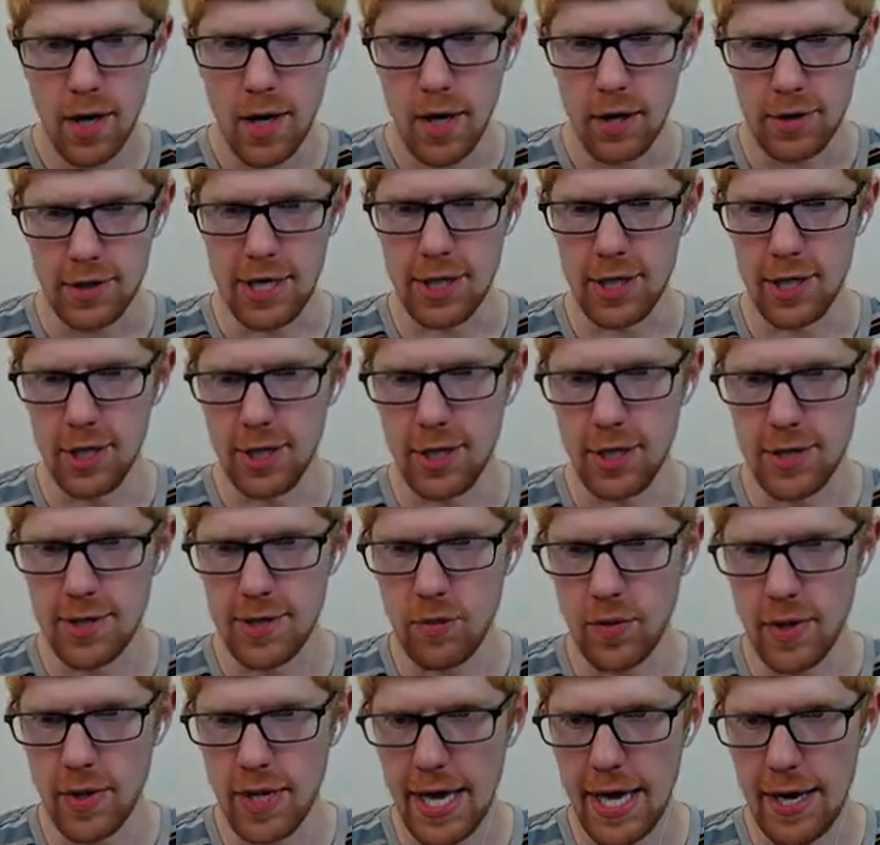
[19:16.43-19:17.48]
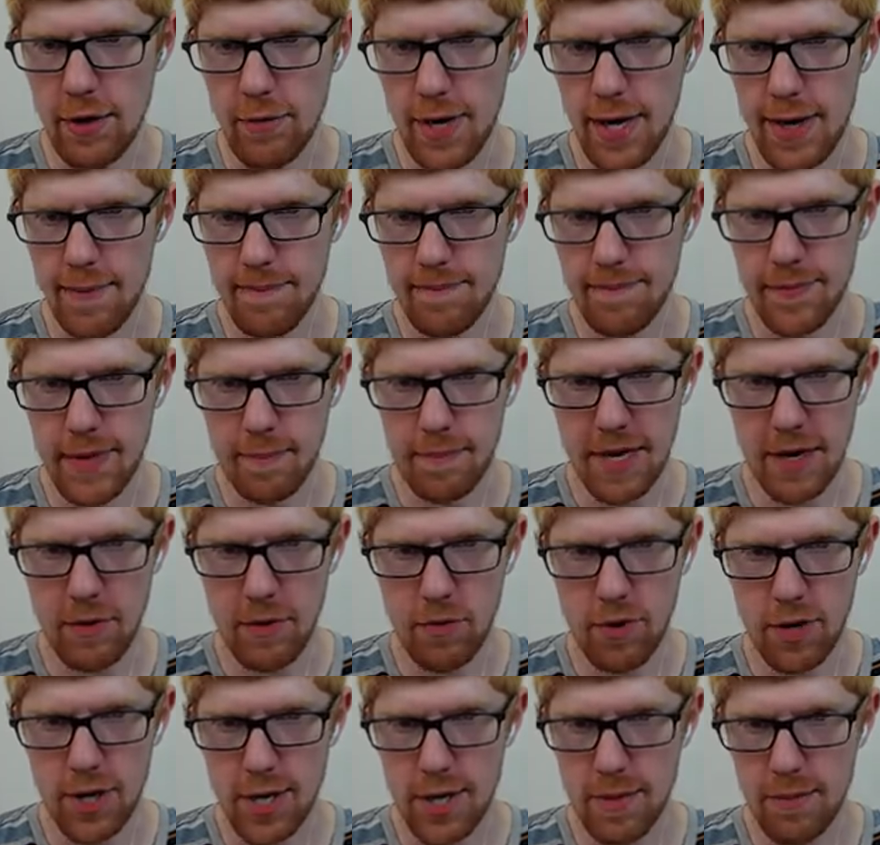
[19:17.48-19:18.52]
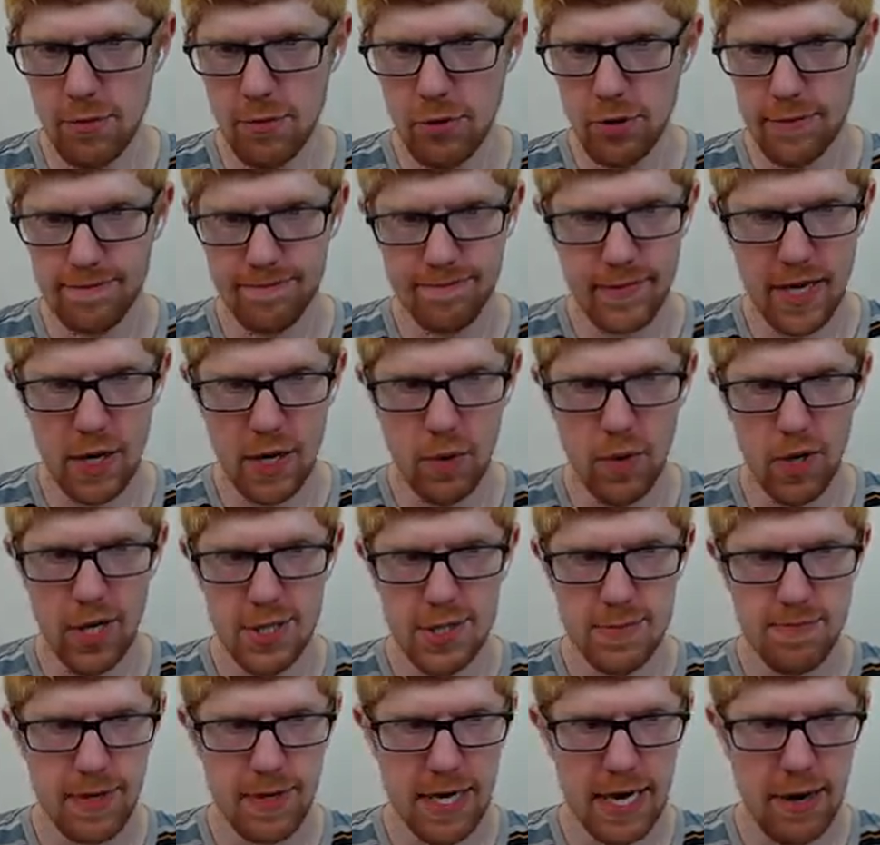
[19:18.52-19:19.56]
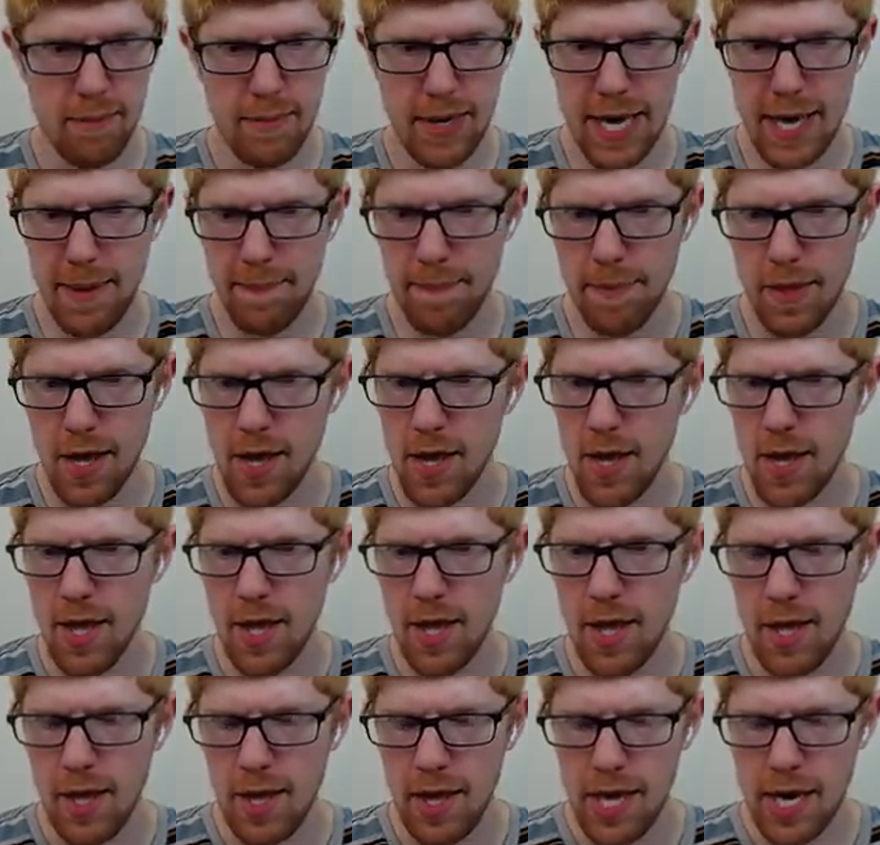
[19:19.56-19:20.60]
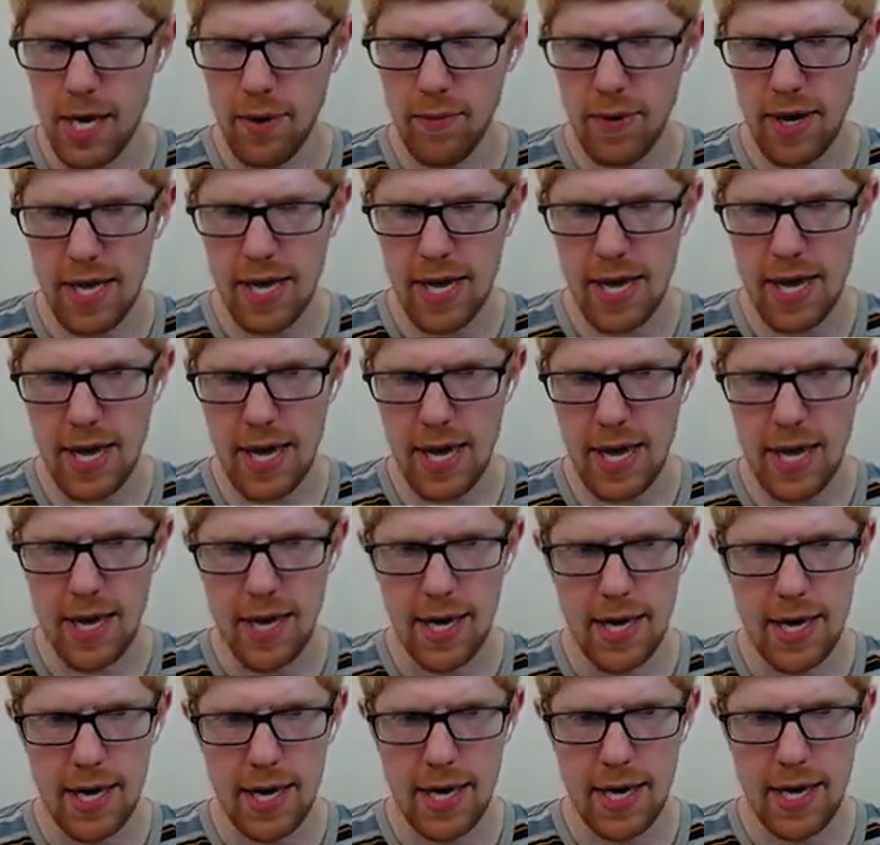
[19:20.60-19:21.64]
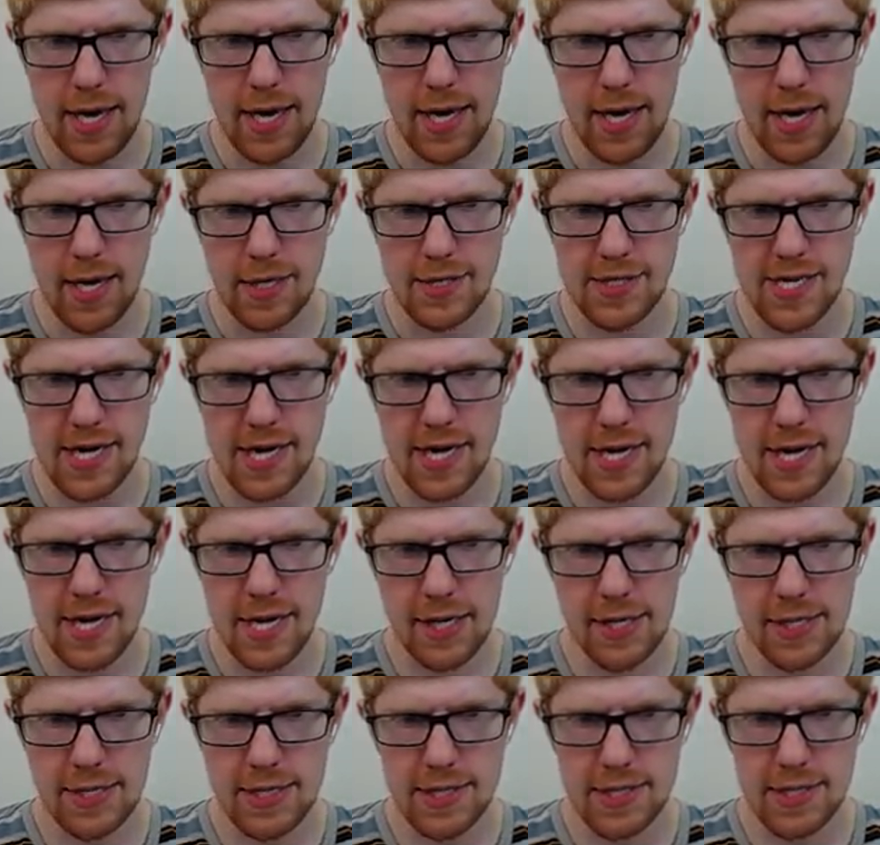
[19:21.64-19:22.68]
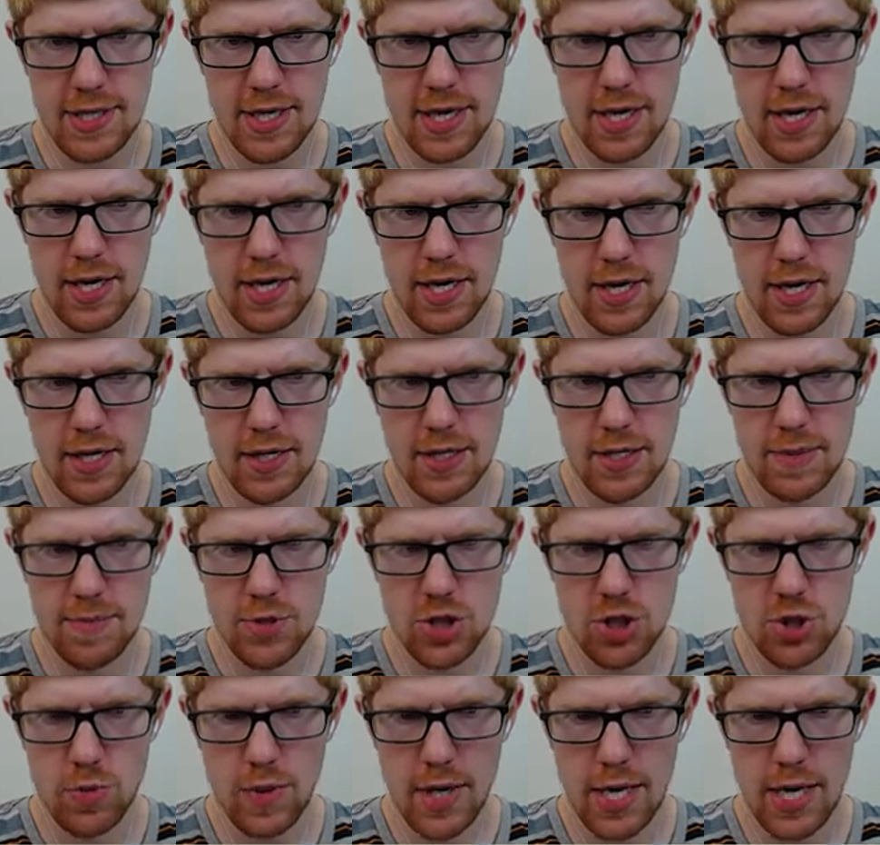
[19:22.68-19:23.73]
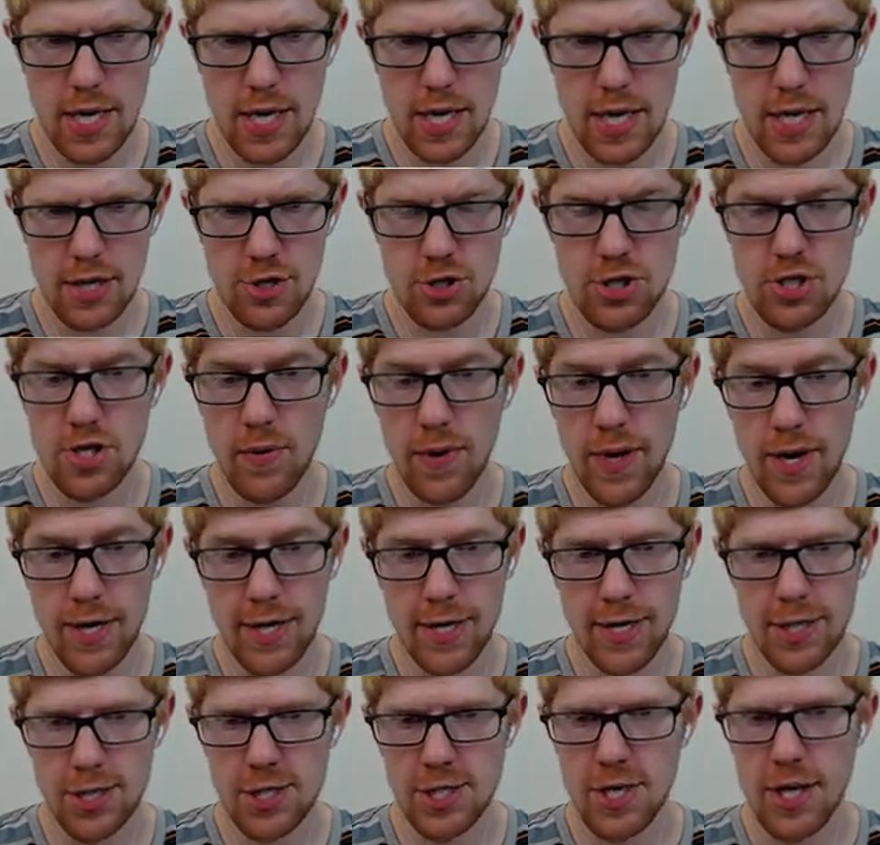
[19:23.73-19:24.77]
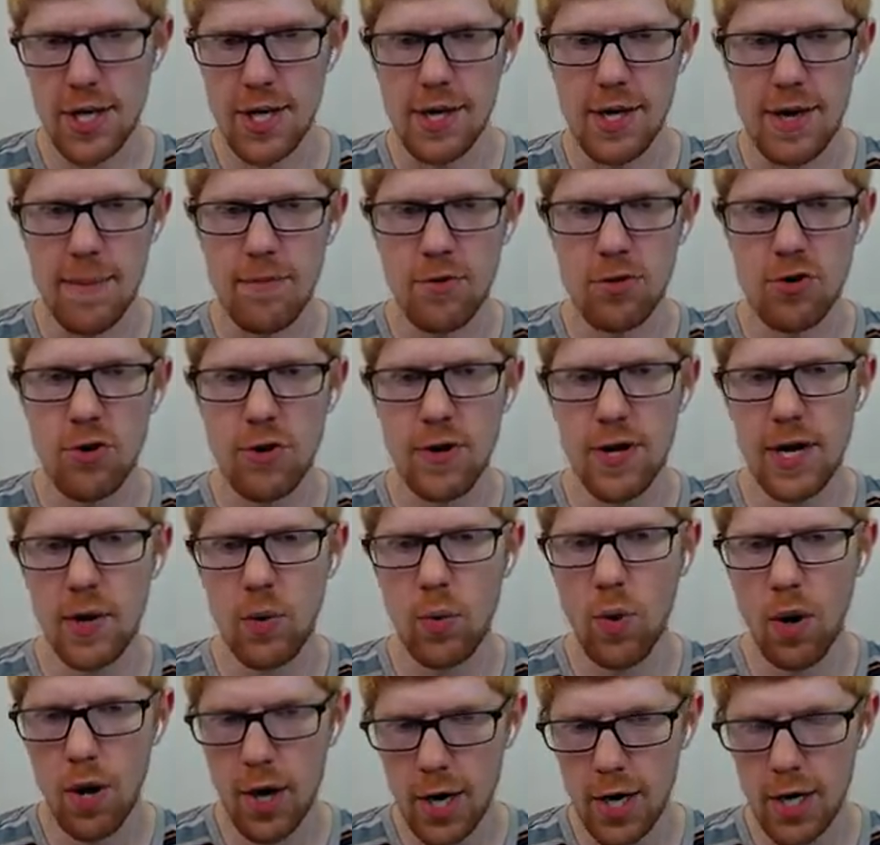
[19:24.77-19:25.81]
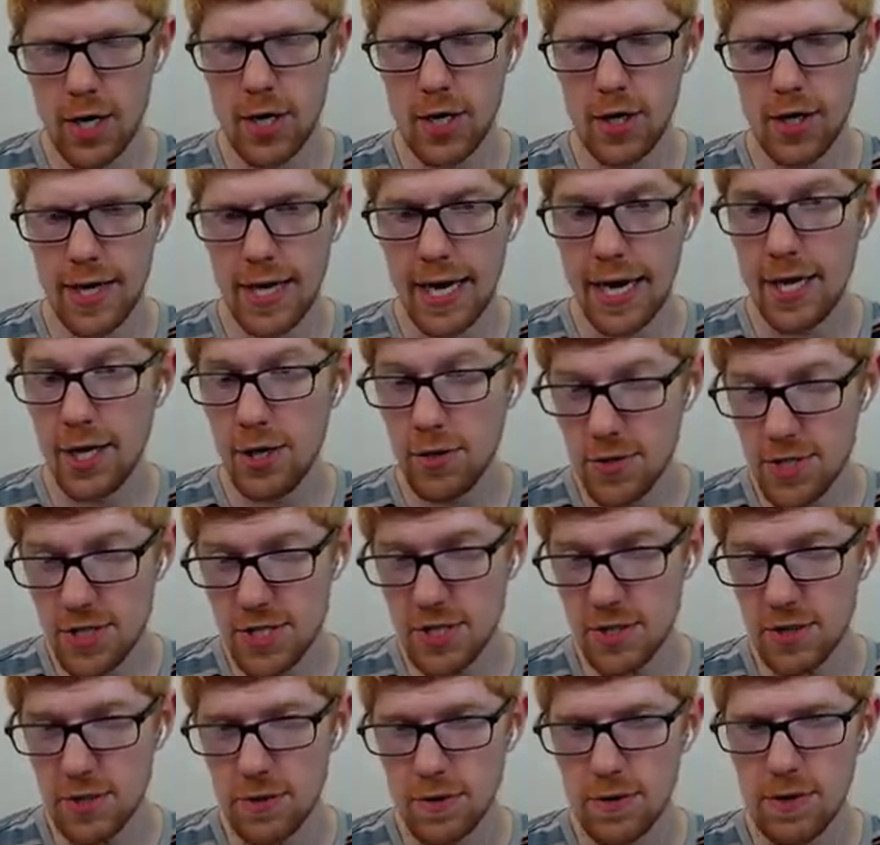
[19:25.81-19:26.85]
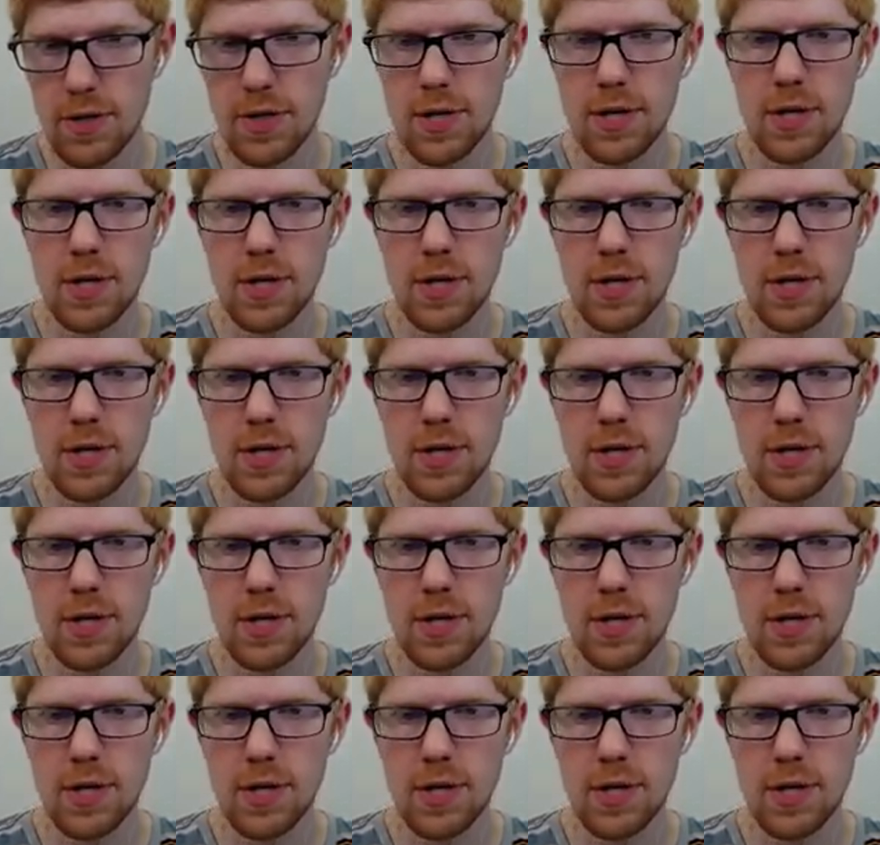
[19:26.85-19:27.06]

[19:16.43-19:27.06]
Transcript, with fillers: Okay, good. We got away. I'm not worried anymore. I was, but now I'm not. Anyway, yeah, uh, it's hot and I'm sweaty. There's no air conditioning. I'm recording at work like I used to,